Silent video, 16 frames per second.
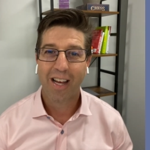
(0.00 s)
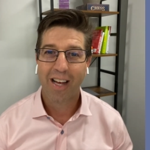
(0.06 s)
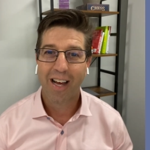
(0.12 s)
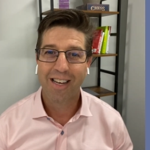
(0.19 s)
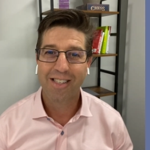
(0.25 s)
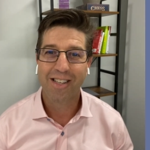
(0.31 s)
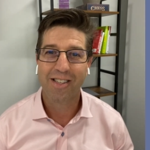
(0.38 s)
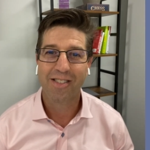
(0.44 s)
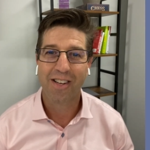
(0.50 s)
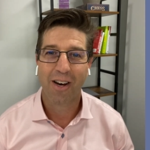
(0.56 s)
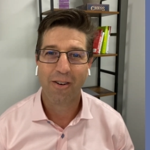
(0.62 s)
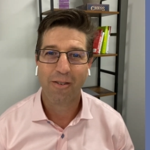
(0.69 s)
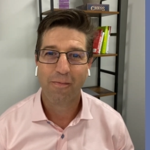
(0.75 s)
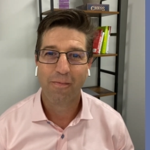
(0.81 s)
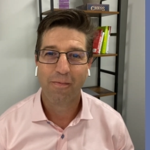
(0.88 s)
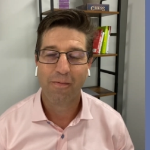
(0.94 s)
How's that sound?
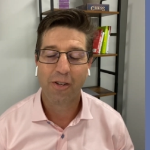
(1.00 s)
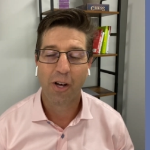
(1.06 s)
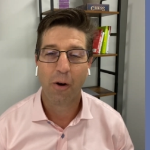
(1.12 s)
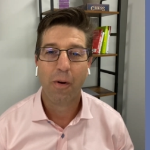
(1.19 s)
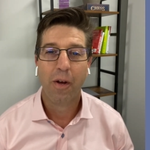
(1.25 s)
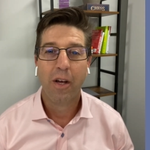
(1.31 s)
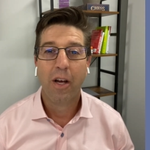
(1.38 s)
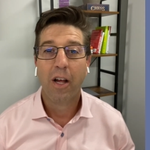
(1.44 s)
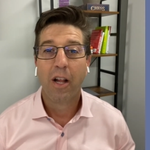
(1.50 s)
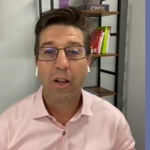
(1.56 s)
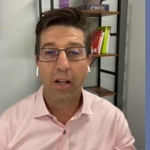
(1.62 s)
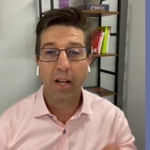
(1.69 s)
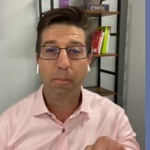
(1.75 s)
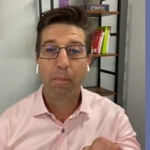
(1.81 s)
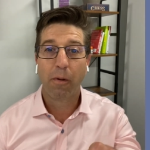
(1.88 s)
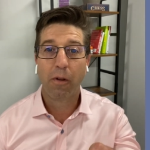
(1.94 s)
So
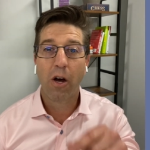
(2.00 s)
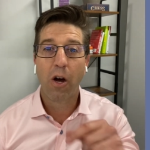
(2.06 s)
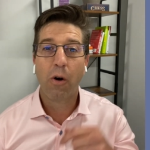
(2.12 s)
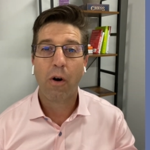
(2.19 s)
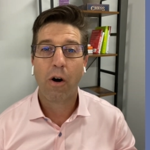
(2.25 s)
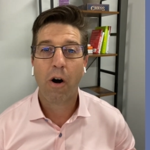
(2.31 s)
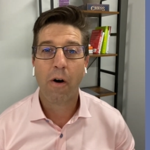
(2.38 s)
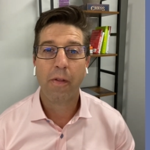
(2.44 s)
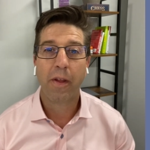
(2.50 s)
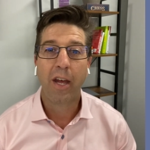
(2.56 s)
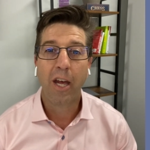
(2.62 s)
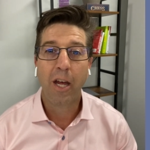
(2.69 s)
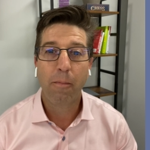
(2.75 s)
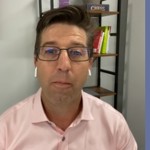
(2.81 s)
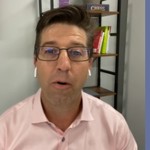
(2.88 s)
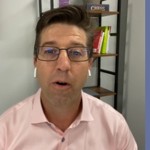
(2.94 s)
link below on
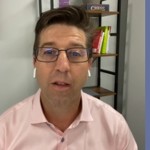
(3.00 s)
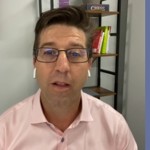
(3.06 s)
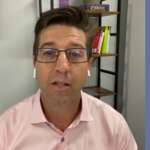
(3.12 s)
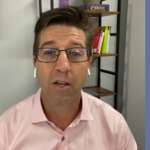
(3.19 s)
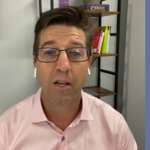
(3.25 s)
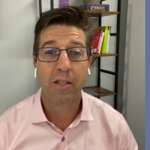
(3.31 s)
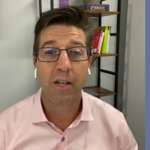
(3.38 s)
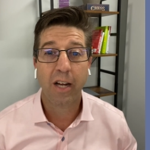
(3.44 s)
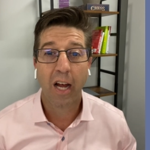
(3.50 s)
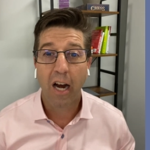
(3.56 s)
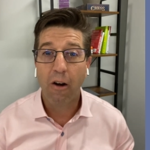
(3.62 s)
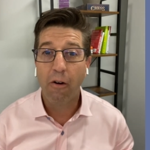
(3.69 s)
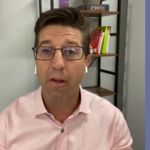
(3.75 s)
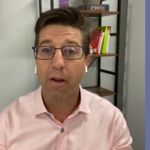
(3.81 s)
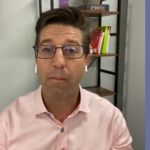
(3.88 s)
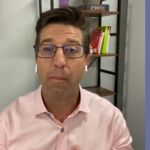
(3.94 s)
the ebook that's going to take you
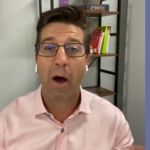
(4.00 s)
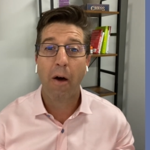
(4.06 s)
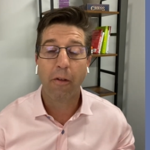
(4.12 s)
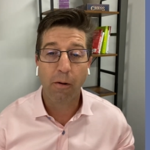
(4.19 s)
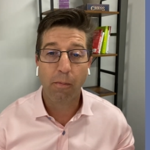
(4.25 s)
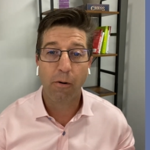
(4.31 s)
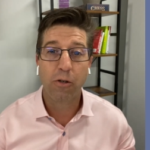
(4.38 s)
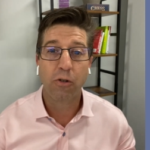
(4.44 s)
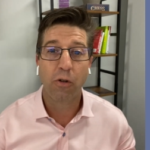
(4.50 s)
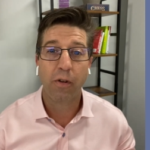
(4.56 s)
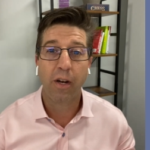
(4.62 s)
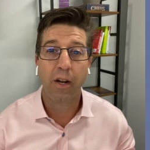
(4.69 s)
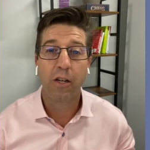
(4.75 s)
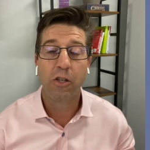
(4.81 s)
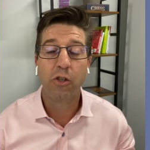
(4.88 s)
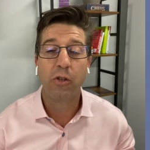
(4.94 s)
everything about commercial
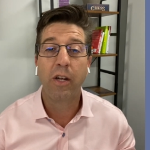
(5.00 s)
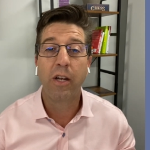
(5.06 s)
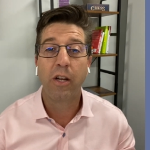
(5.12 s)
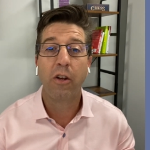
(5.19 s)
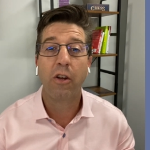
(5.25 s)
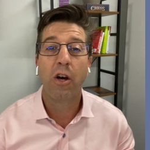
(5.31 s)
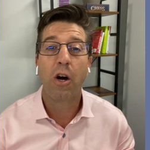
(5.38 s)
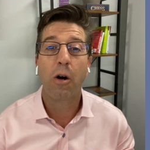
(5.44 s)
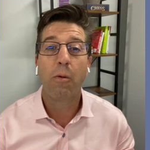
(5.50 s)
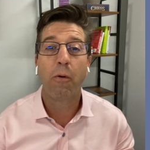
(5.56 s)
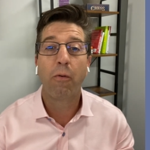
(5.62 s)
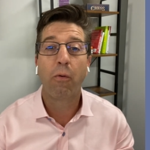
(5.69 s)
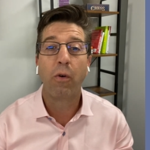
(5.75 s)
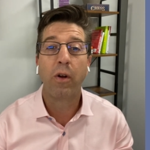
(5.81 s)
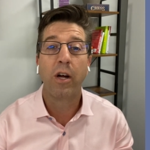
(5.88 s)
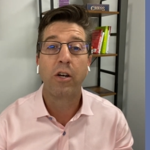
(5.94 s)
lending that you need to know
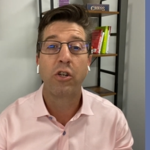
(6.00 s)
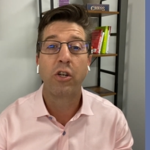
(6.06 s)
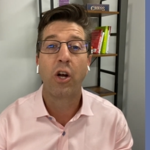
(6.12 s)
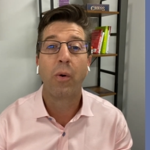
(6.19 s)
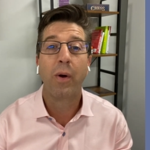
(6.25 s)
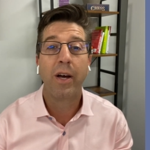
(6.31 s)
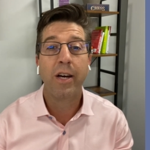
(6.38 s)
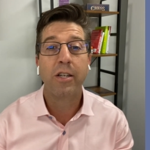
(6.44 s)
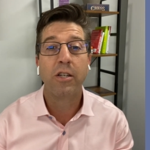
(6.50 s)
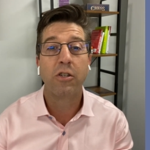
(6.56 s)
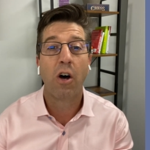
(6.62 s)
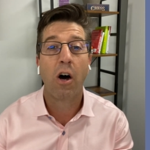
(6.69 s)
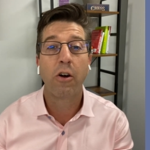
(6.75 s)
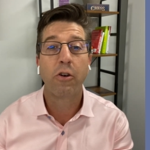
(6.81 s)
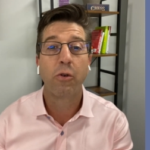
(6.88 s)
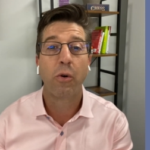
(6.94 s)
before you actually go in to
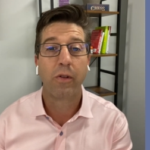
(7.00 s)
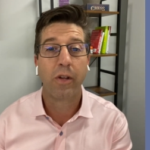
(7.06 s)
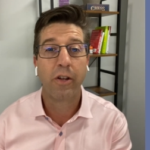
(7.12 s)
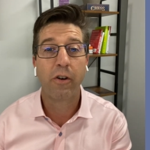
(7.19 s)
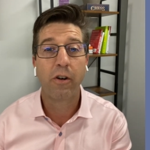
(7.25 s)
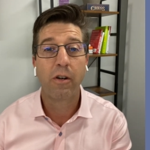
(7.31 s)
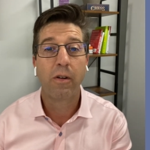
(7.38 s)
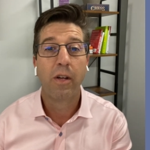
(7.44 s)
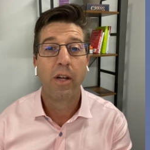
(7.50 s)
talk to a lender.